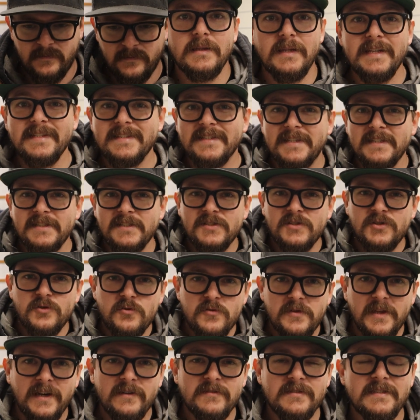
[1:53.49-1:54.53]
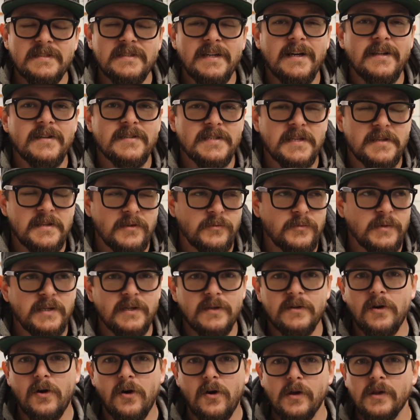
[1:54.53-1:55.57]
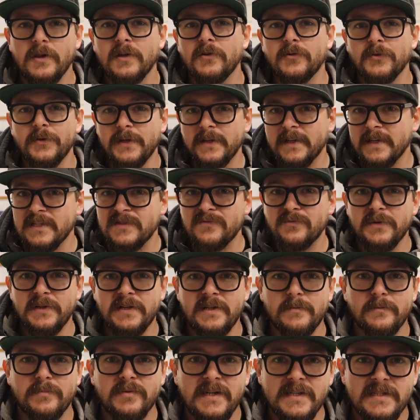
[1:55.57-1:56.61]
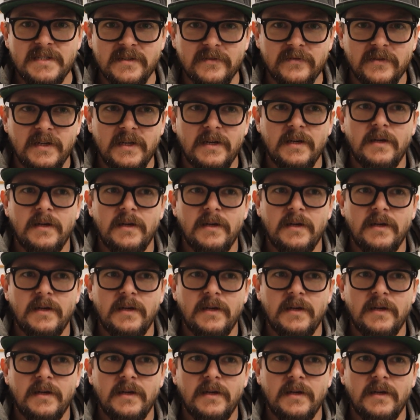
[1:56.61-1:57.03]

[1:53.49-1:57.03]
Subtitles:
Less than $2,000. I think we can all agree that's pretty impressive.